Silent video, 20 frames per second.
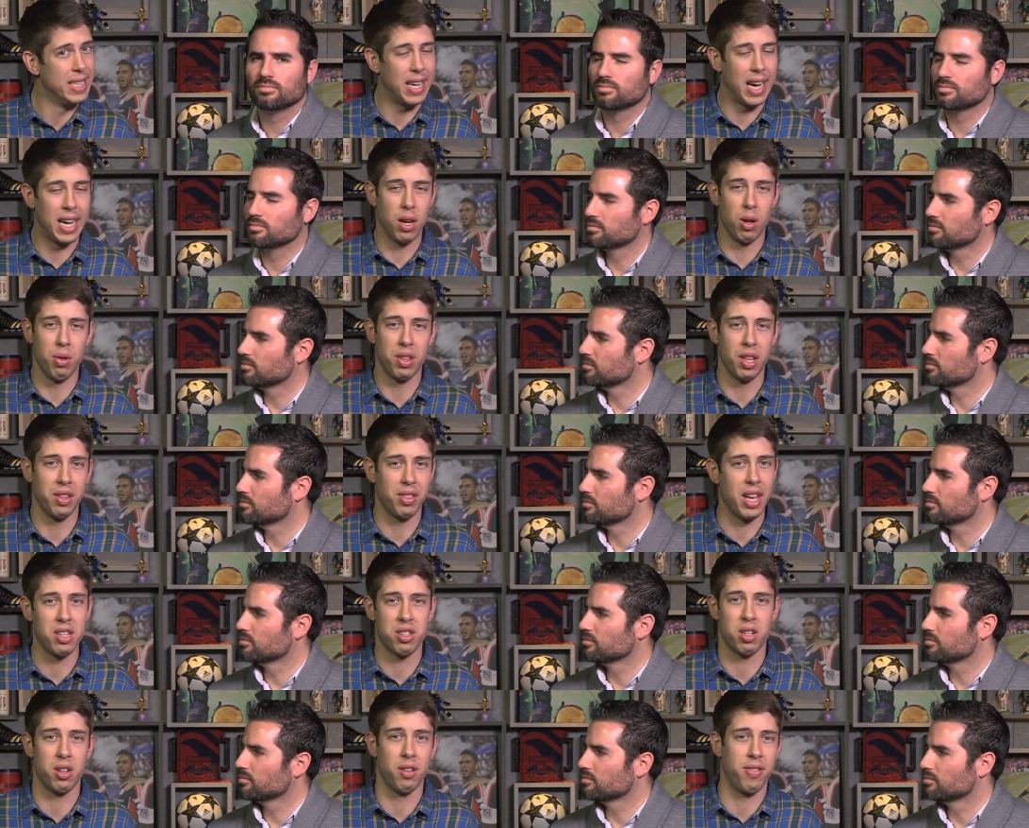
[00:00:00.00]
Speaker 1: I don't think
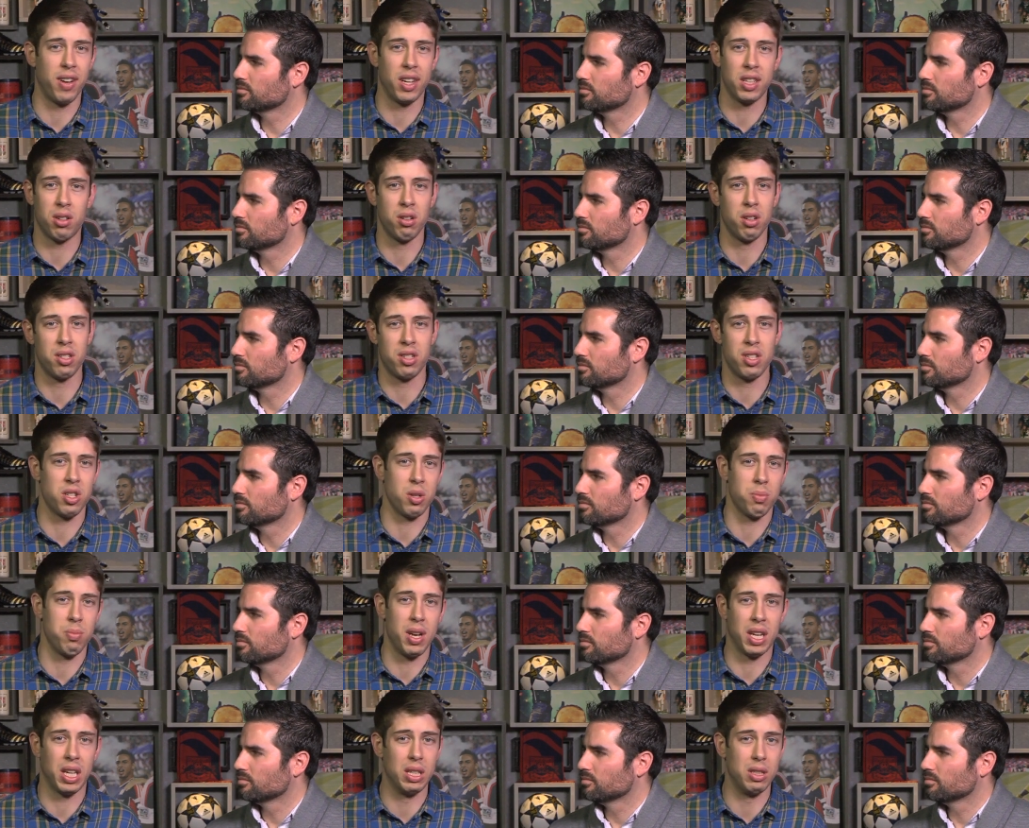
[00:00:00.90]
that should affect your
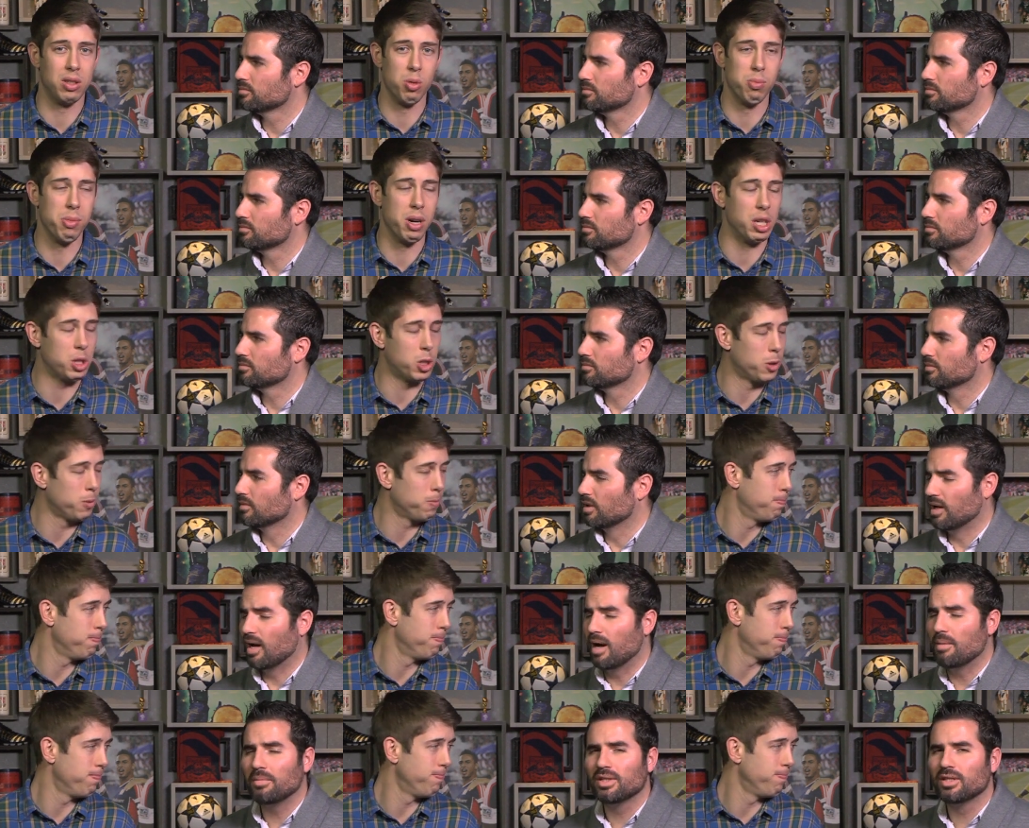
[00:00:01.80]
decision-making too much.
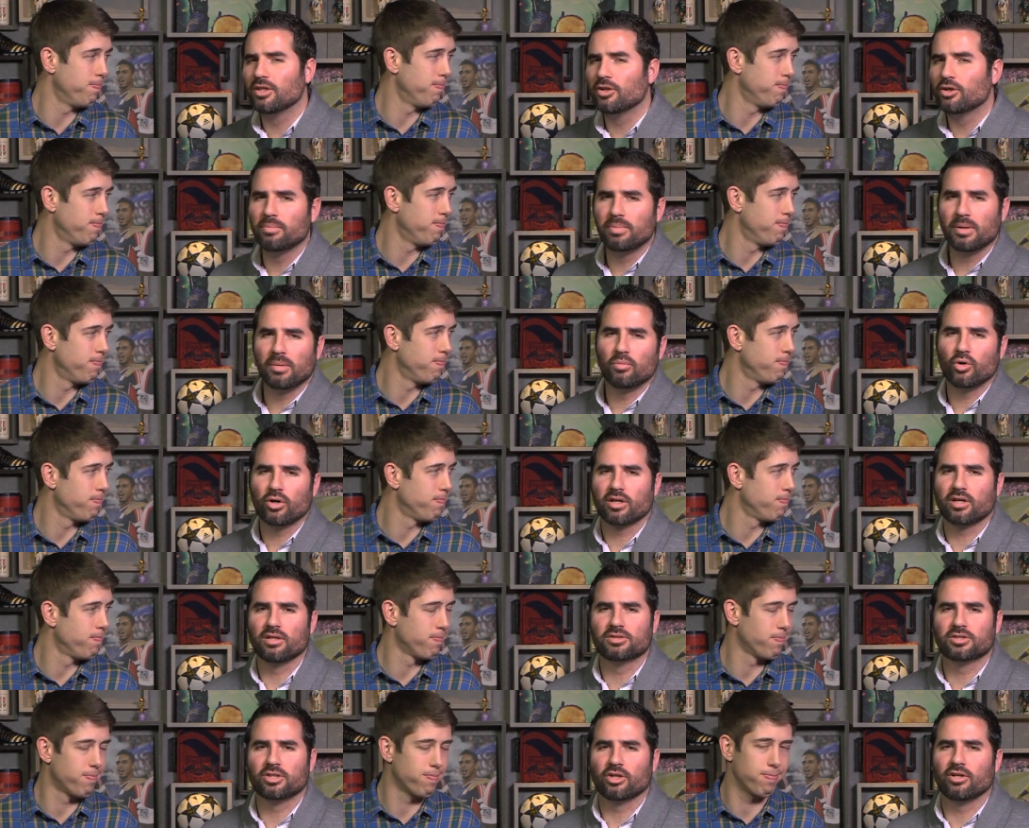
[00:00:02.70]
Speaker 2: I'm a little bit more
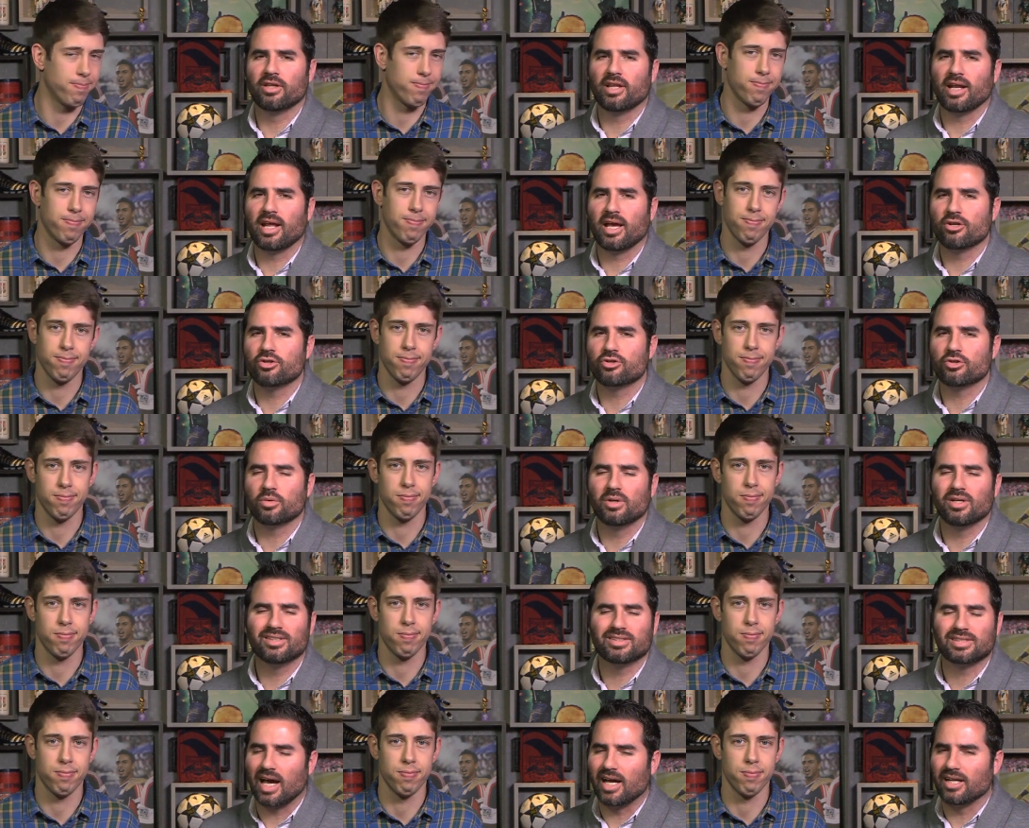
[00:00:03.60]
concerned than Andrew
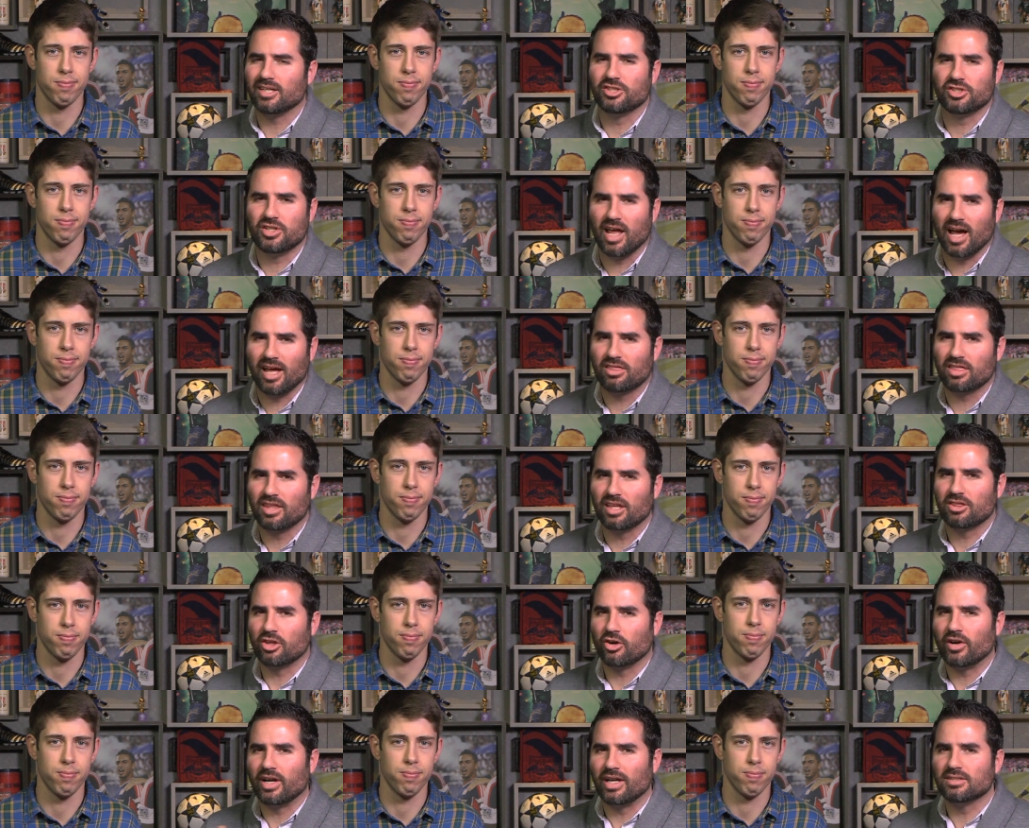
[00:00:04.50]
is. I
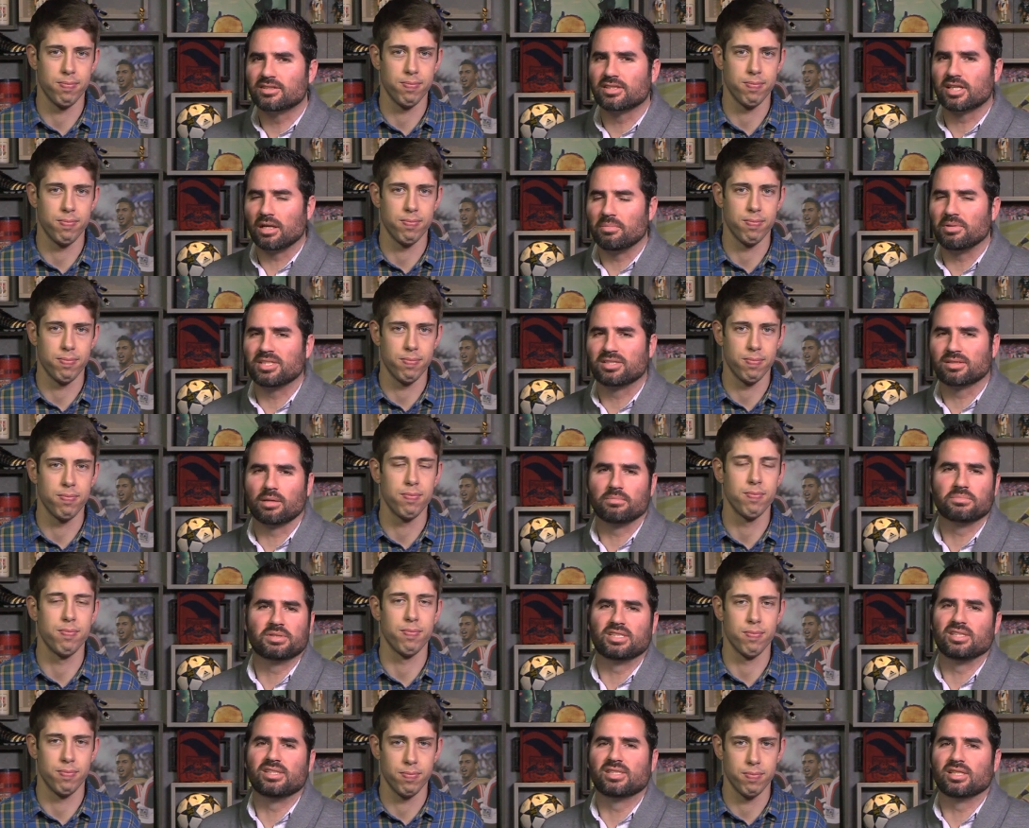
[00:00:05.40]
think there is going to be
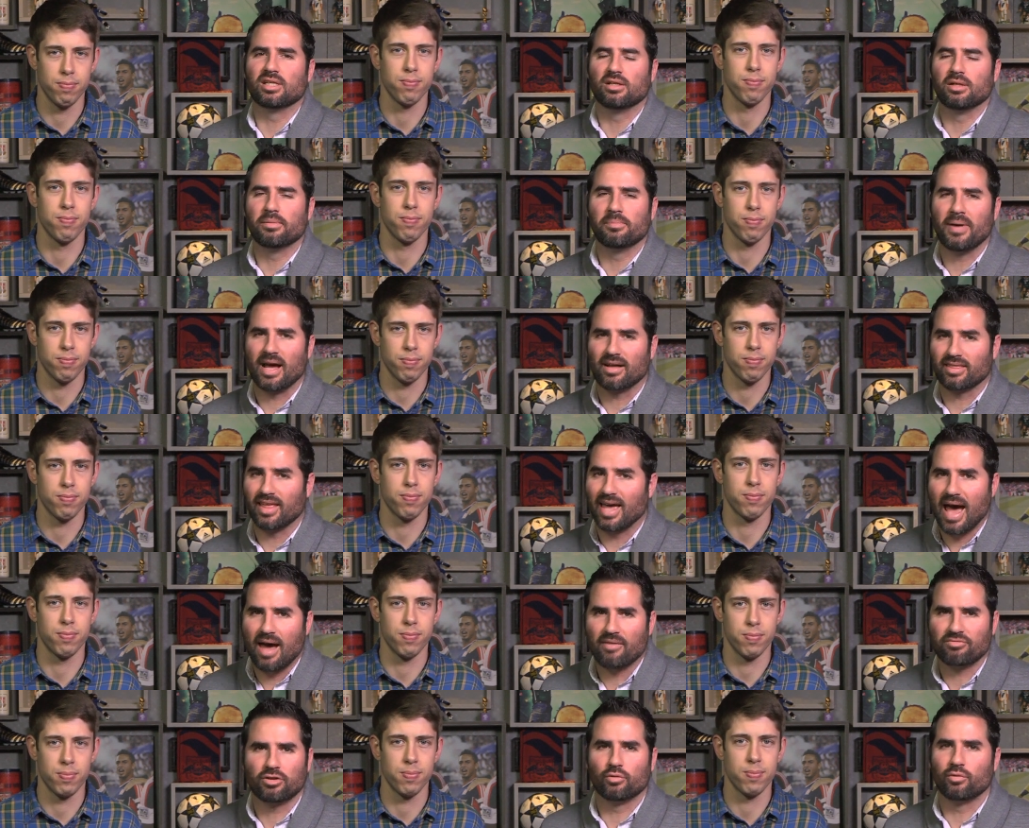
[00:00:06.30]
some CCL impact. They
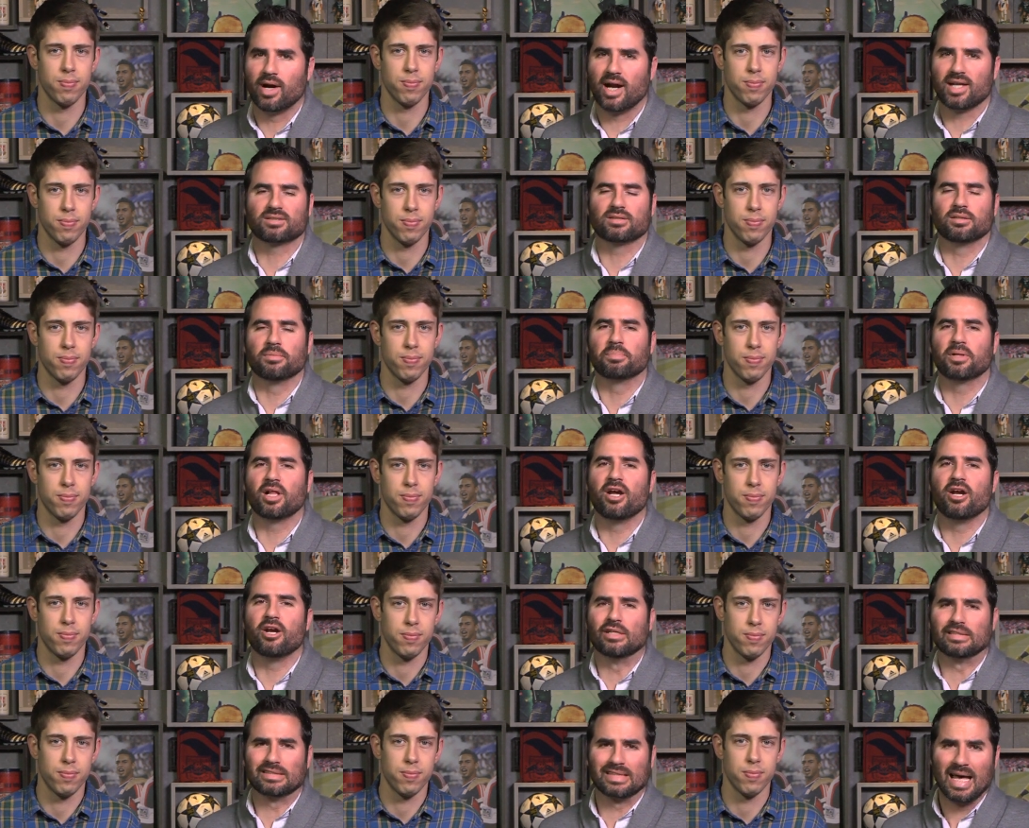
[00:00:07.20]
have to rest the
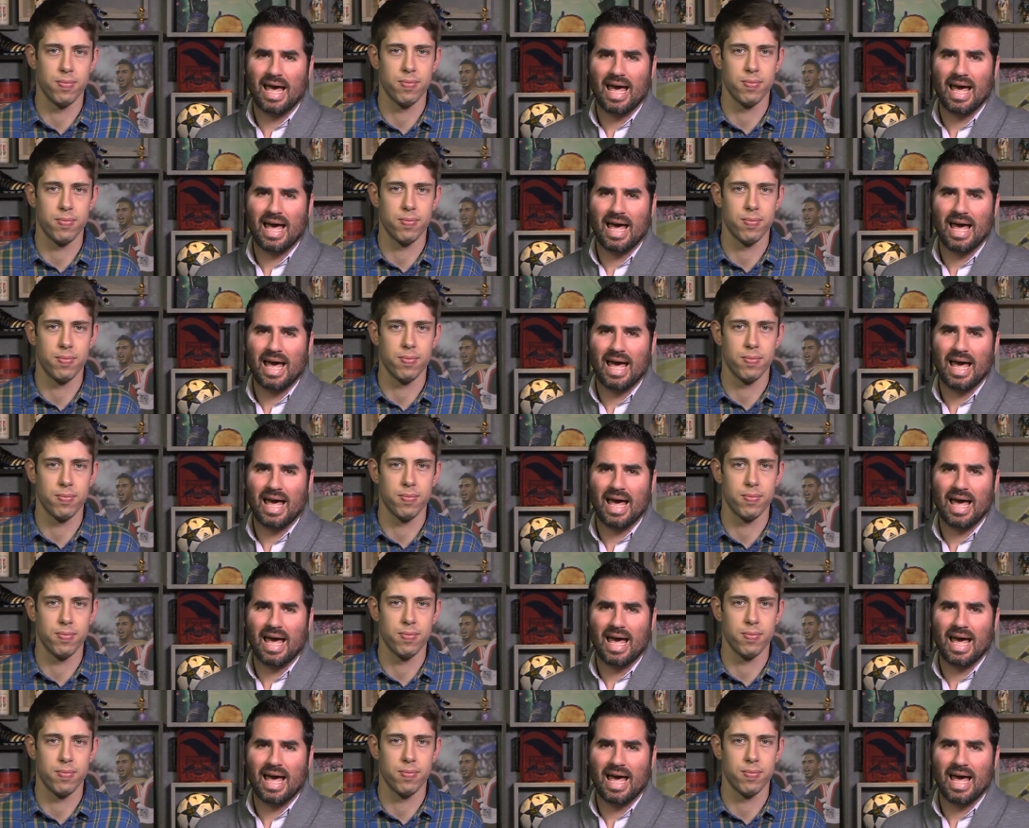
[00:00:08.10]
players